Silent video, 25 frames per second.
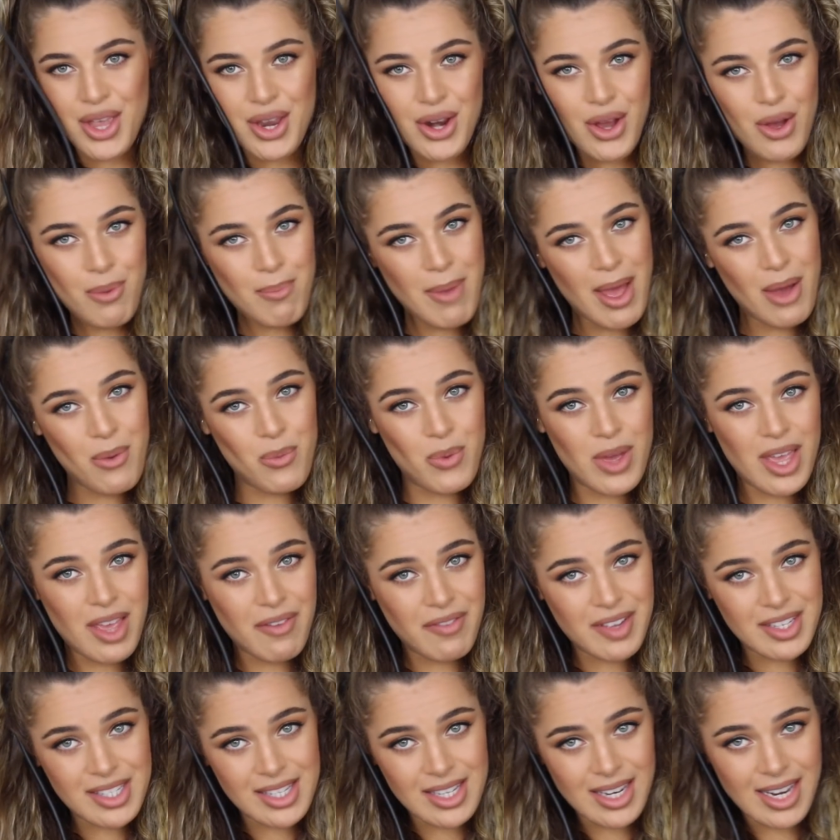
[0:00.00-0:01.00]
you know my
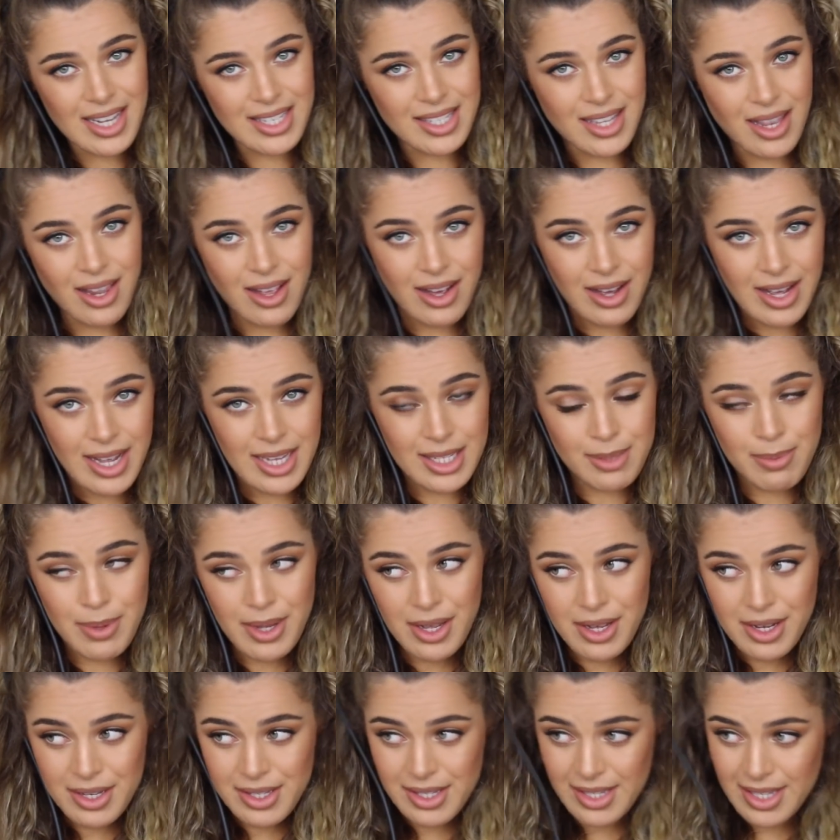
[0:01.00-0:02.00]
weave isn't as long as
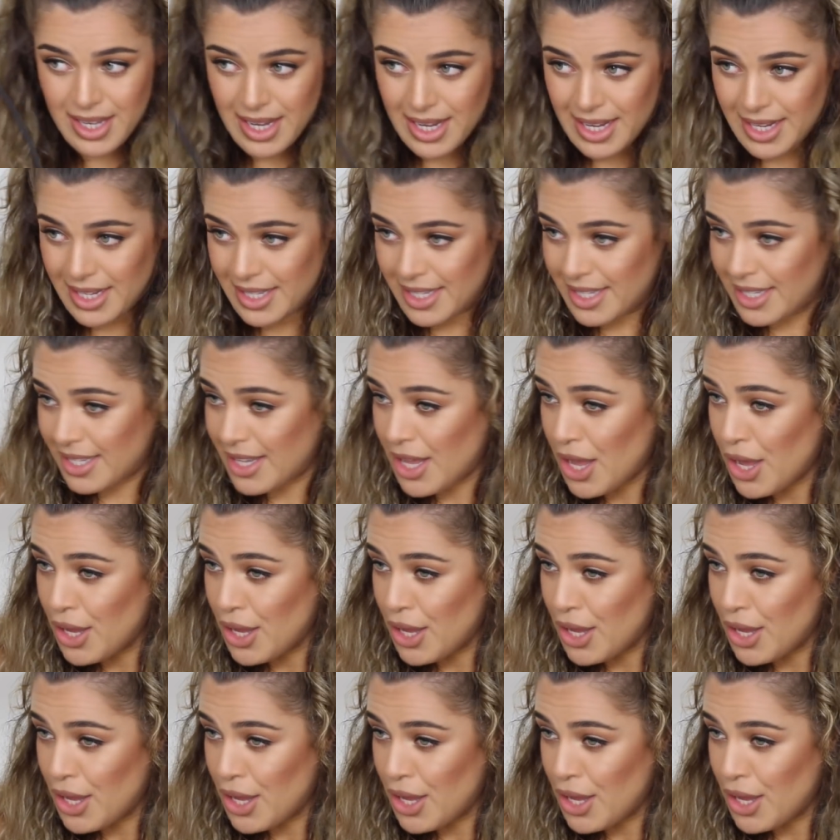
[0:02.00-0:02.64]
Beyonce's